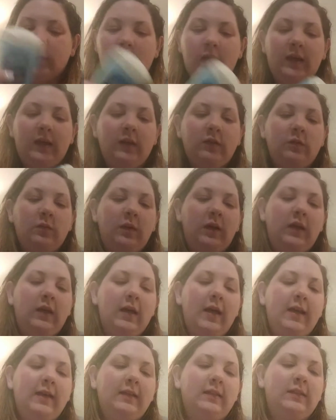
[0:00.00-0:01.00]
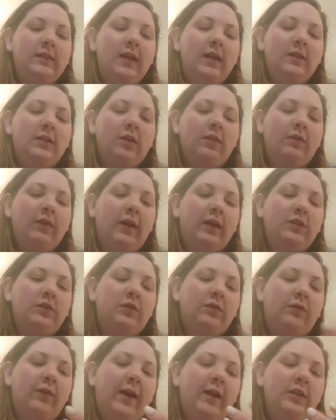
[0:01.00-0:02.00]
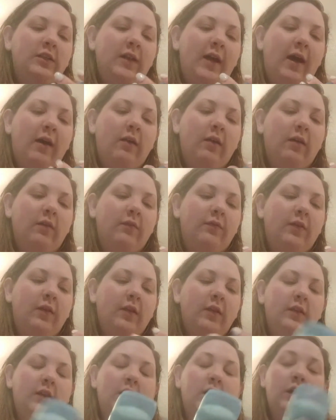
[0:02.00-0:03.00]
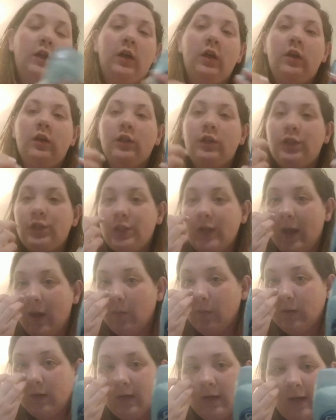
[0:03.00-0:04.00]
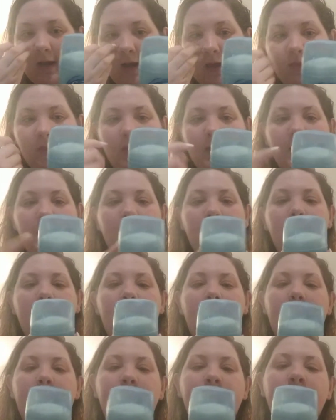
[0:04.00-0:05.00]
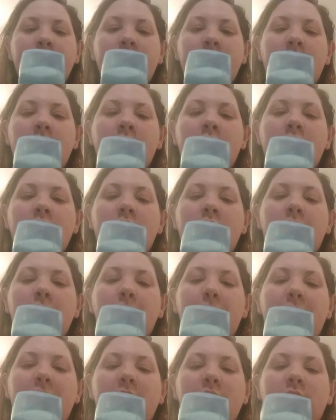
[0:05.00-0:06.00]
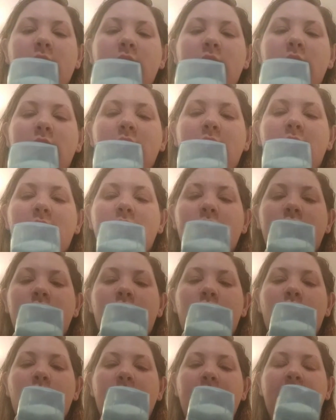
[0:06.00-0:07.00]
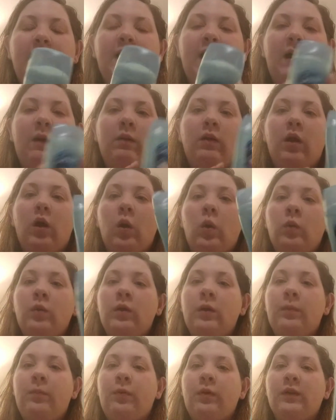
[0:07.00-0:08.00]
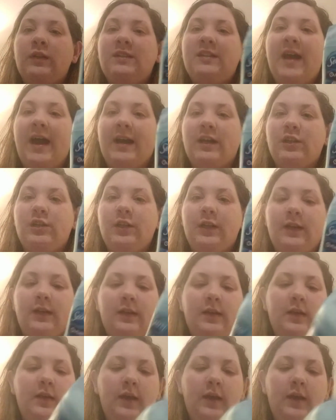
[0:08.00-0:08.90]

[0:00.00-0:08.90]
It gives me a scent of like fresh out of the shower, and then basically says it is 48-hour odor protection.